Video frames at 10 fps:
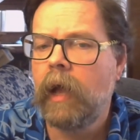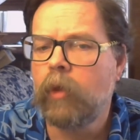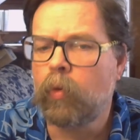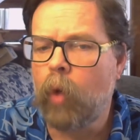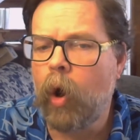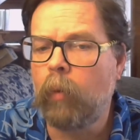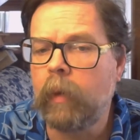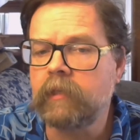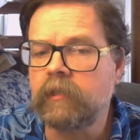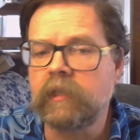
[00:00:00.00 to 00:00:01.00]
The
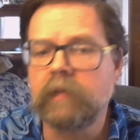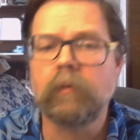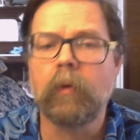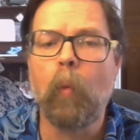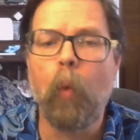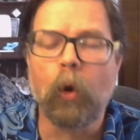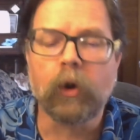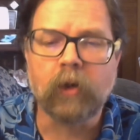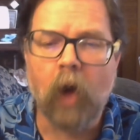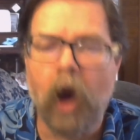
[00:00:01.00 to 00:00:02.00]
Romans were
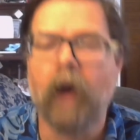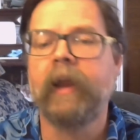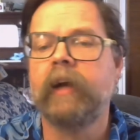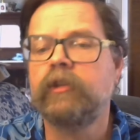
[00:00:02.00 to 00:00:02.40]
not